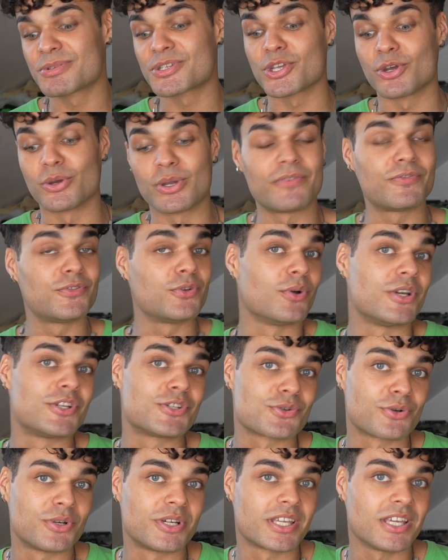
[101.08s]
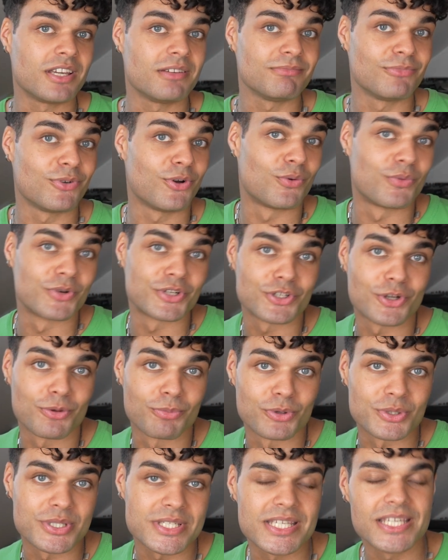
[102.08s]
So if you're enjoying it or want to know
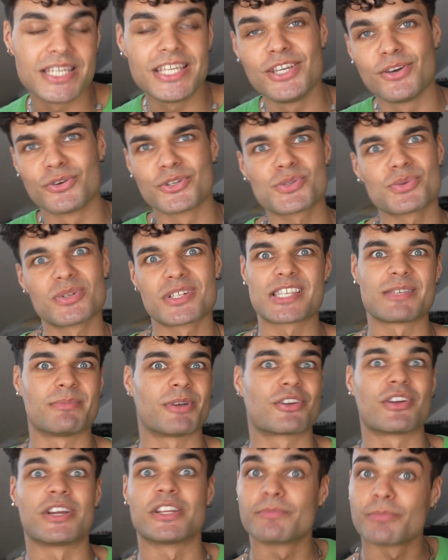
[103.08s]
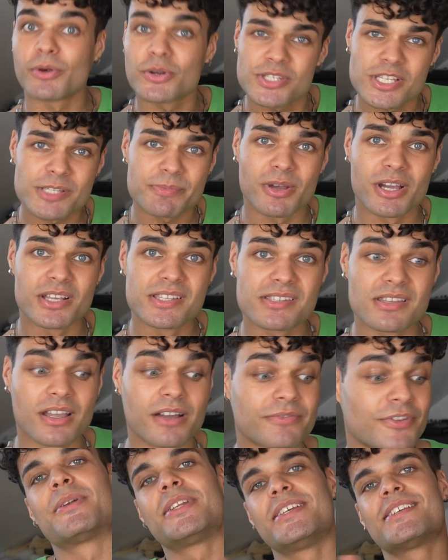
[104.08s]
more tea or just want to see my creative process behind
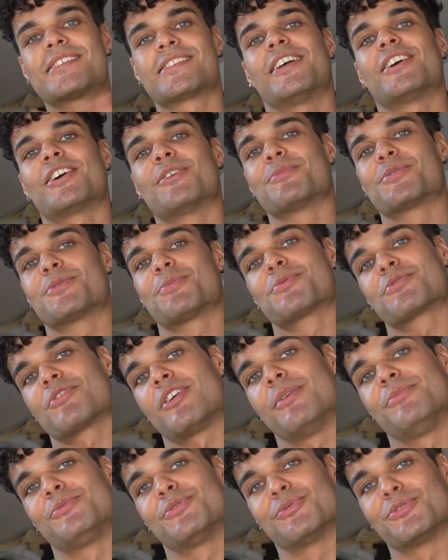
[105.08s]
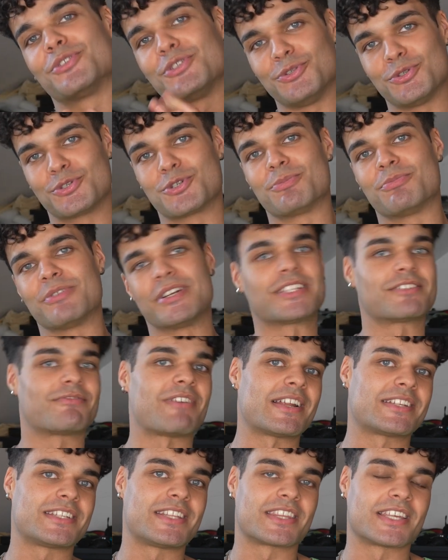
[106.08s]
stuff, please like, comment, subscribe, do all the YouTuber
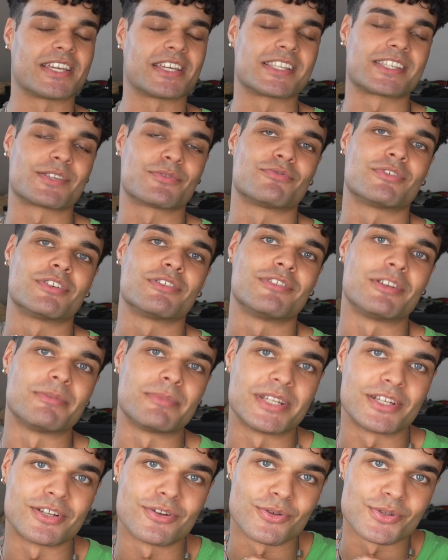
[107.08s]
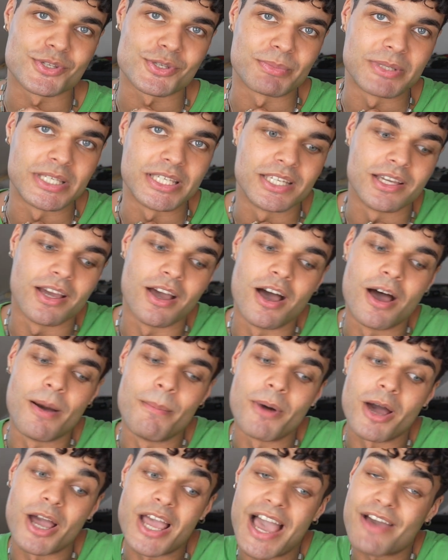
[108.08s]
interacty things. It would really mean a lot to me.
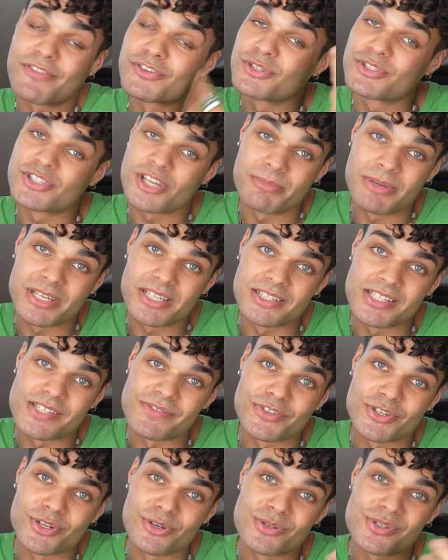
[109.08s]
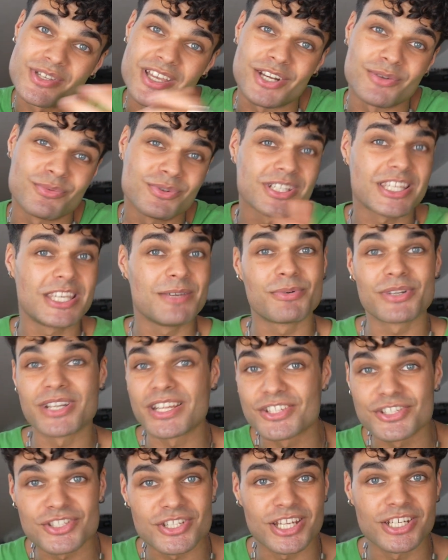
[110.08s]
I have a good time making these videos and I want to keep on
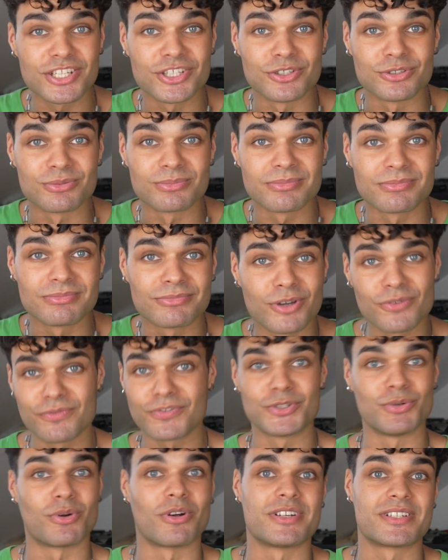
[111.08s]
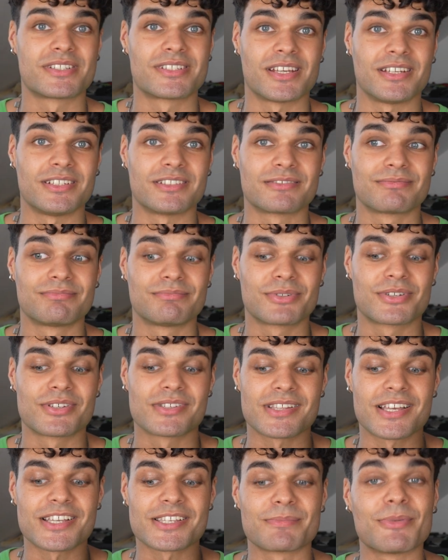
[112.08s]
entertaining you. Hopefully you are entertained, because
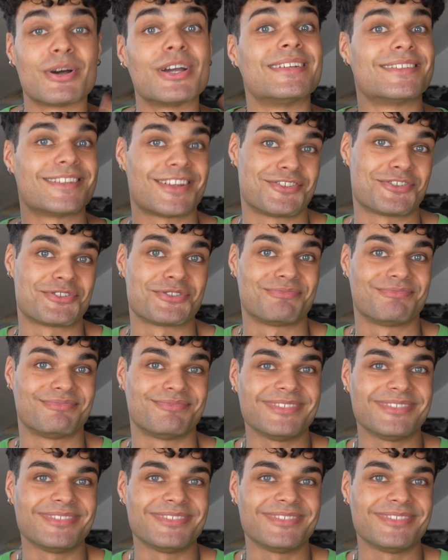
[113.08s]
that's my intention.